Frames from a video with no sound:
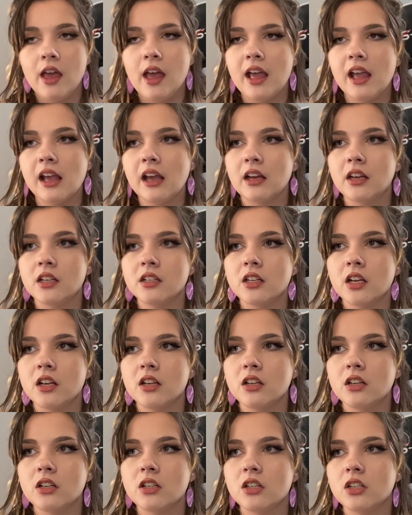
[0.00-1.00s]
And
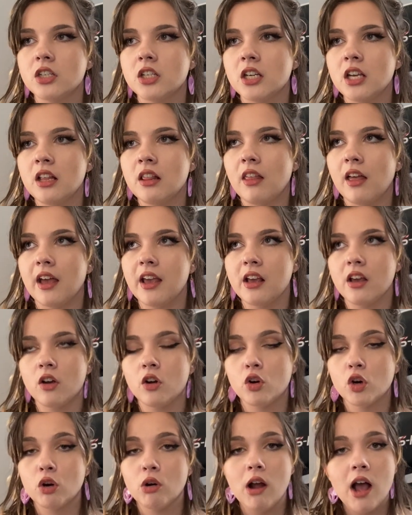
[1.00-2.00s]
she like
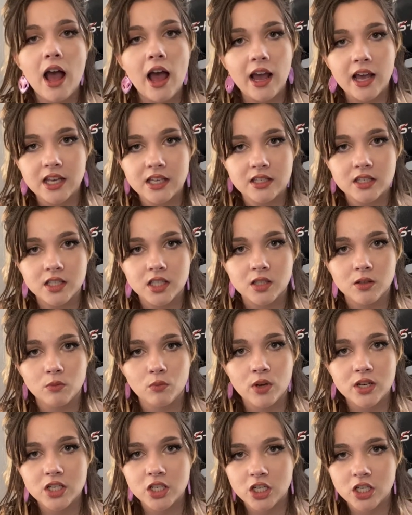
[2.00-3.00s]
cries
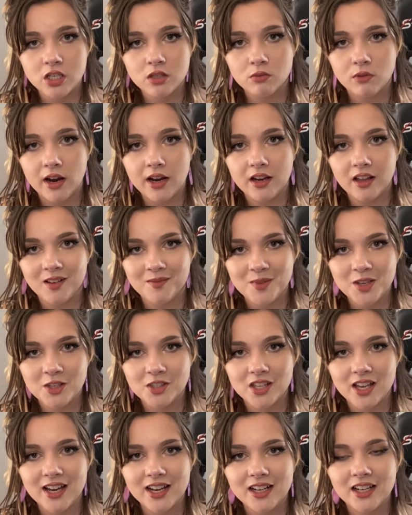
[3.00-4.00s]
when she's writing
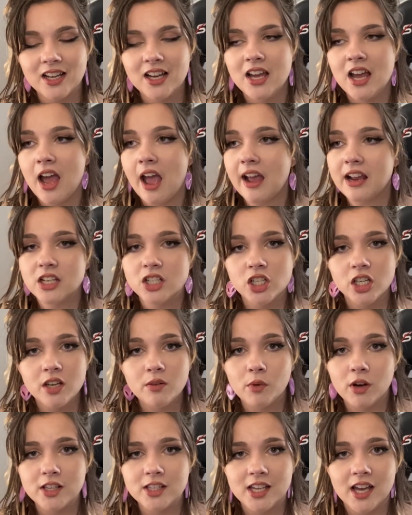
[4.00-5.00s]
music, and she
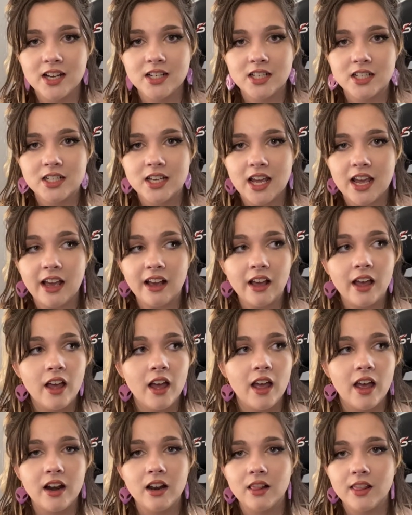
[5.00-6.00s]
once had to take
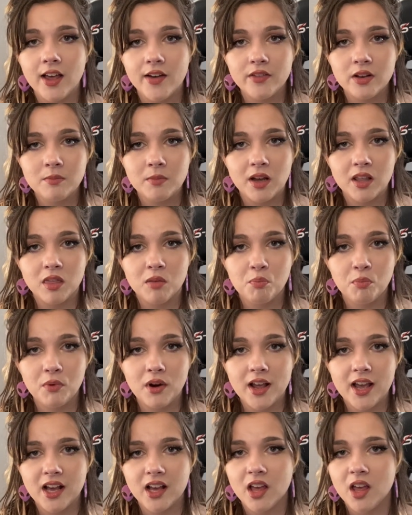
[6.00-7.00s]
an 11-month
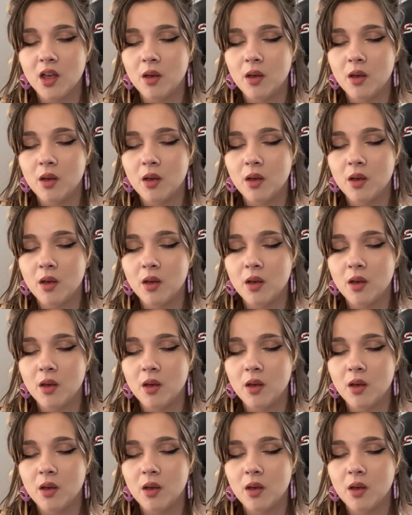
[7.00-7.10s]
break